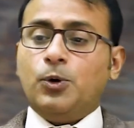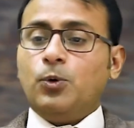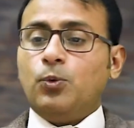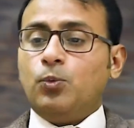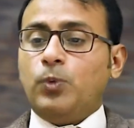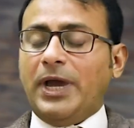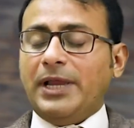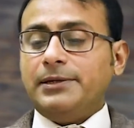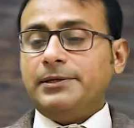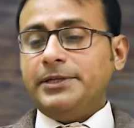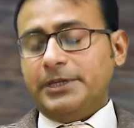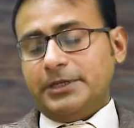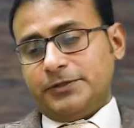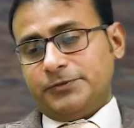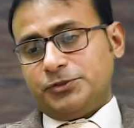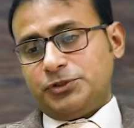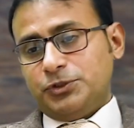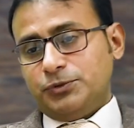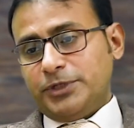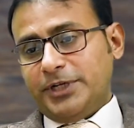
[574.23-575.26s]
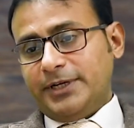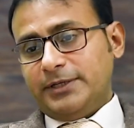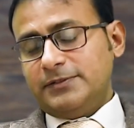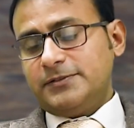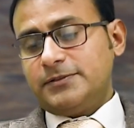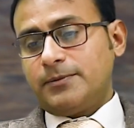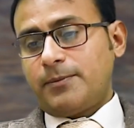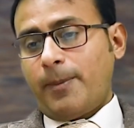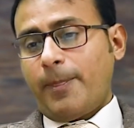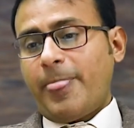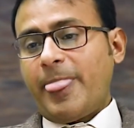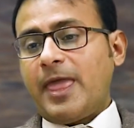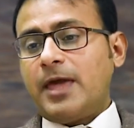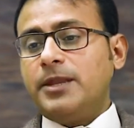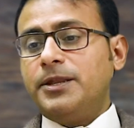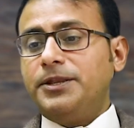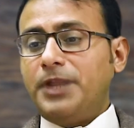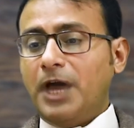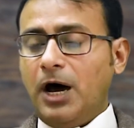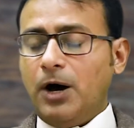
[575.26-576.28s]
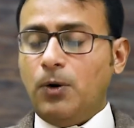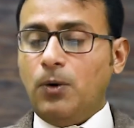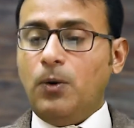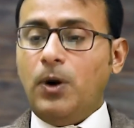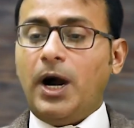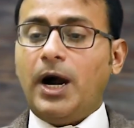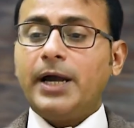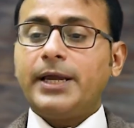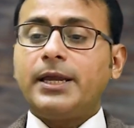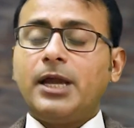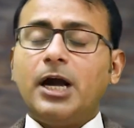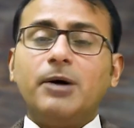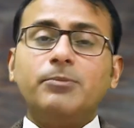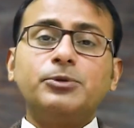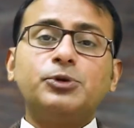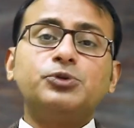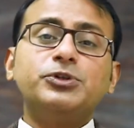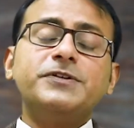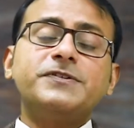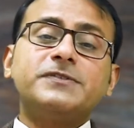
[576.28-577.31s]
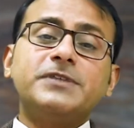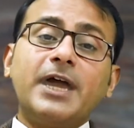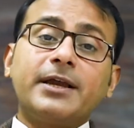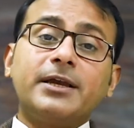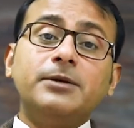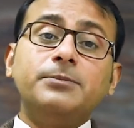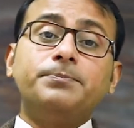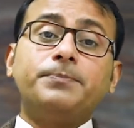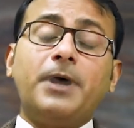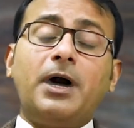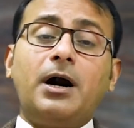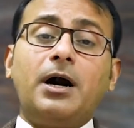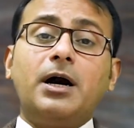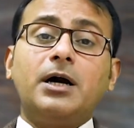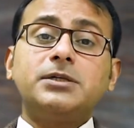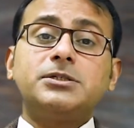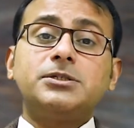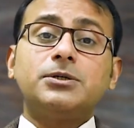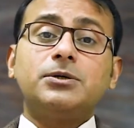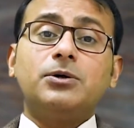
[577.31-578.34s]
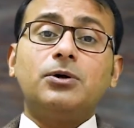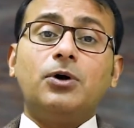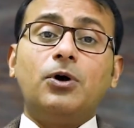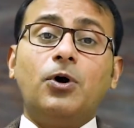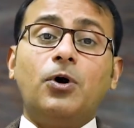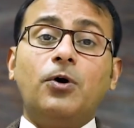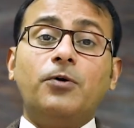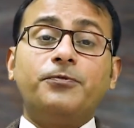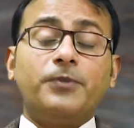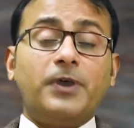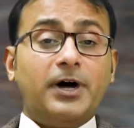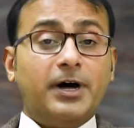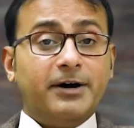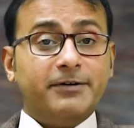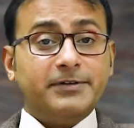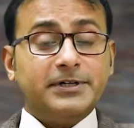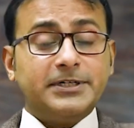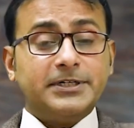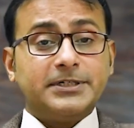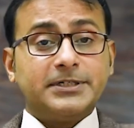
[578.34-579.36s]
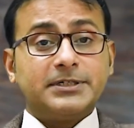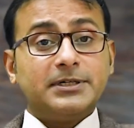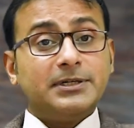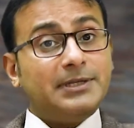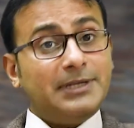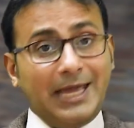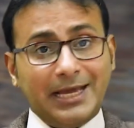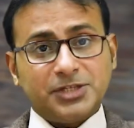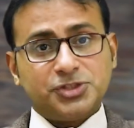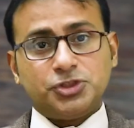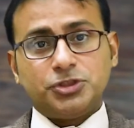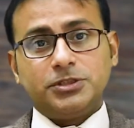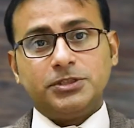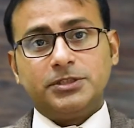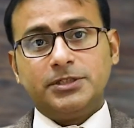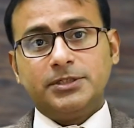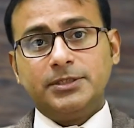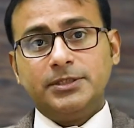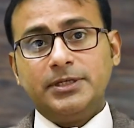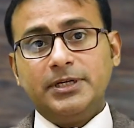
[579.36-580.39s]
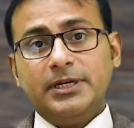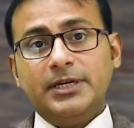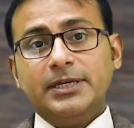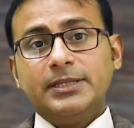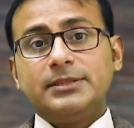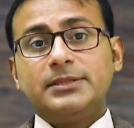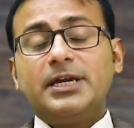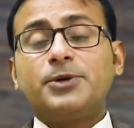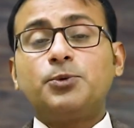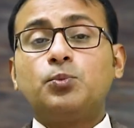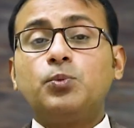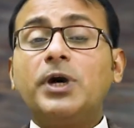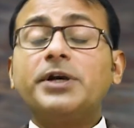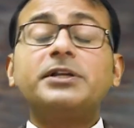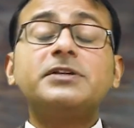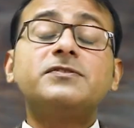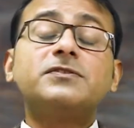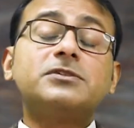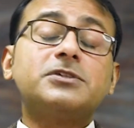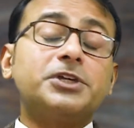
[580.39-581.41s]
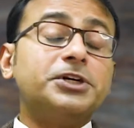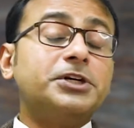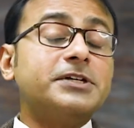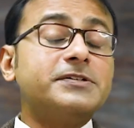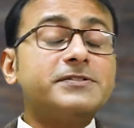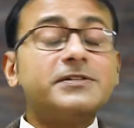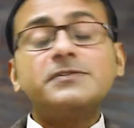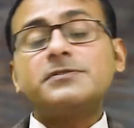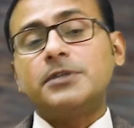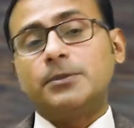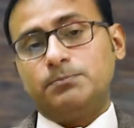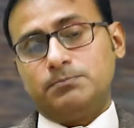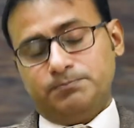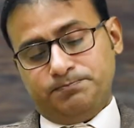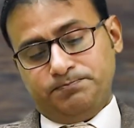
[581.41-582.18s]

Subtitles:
Well, dear students, now I come to the second part of our lecture, that what is criticism?